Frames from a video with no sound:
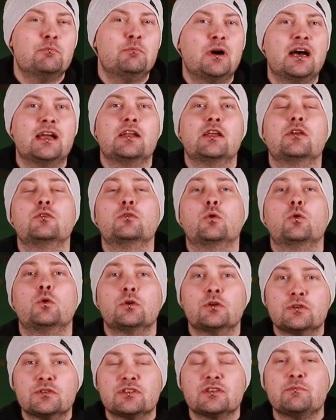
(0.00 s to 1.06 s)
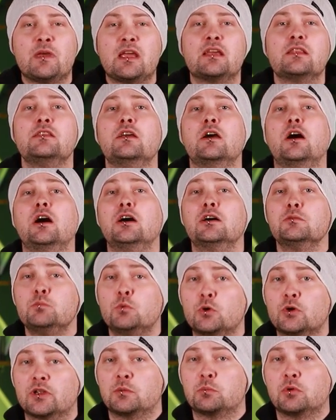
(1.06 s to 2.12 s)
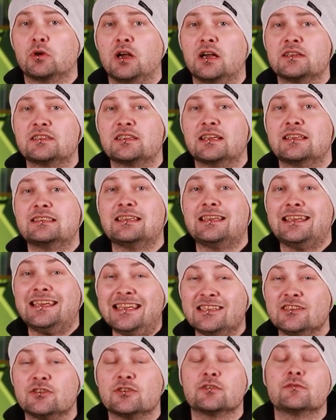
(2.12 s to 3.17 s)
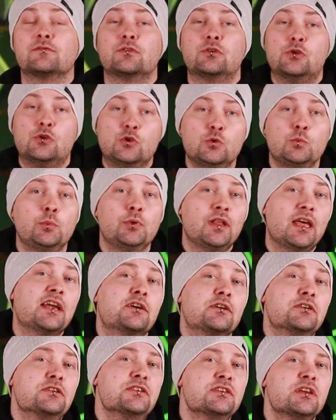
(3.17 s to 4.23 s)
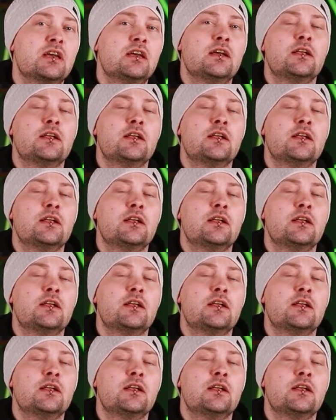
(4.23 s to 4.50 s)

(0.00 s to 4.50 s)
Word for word: But in order to make the onboarding process easier for new players,